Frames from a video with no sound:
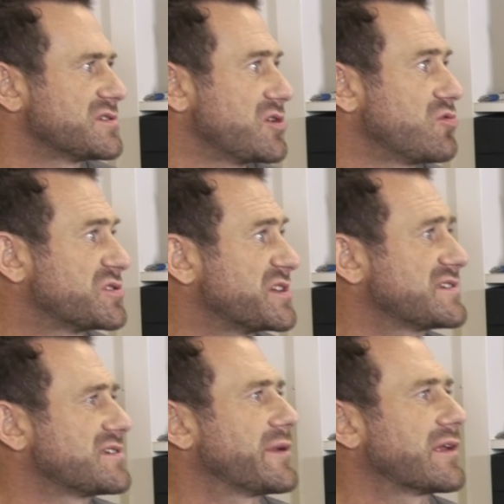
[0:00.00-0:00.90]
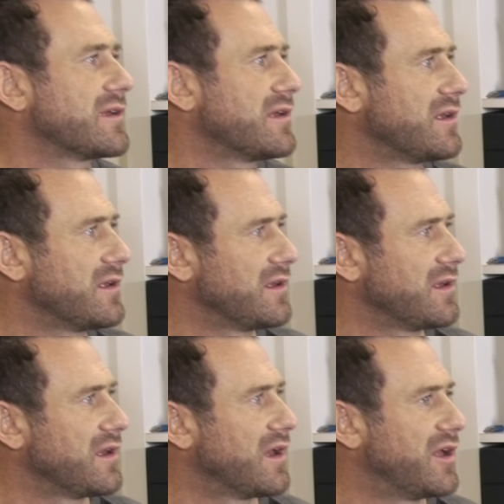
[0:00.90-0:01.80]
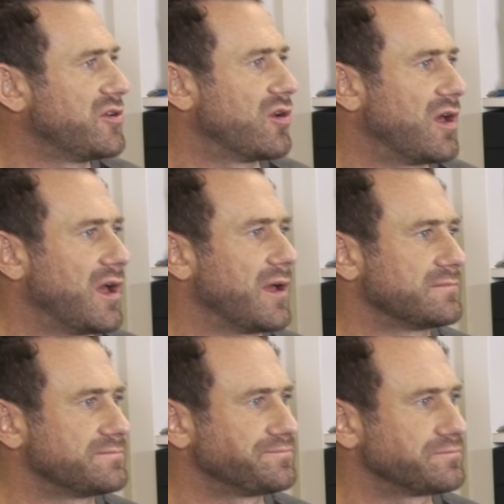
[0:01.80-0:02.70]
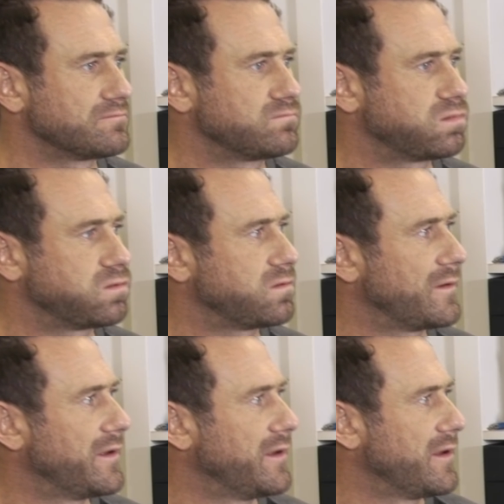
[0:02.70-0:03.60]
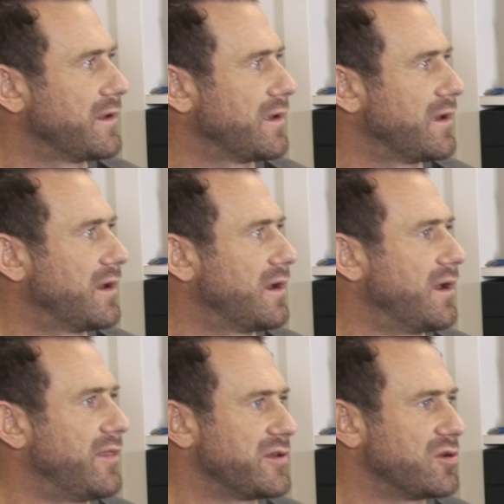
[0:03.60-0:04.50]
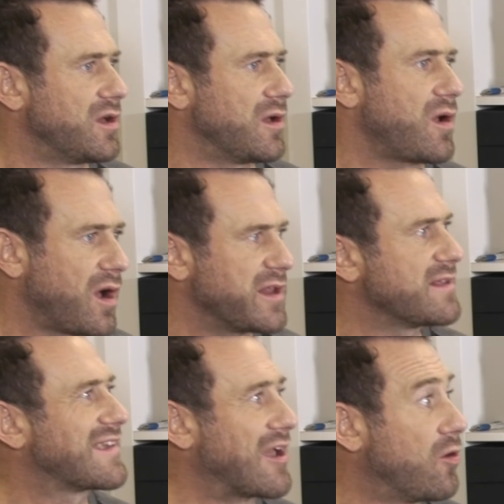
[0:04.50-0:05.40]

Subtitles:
So you'll see something and you're like that, and then you're like, I need to get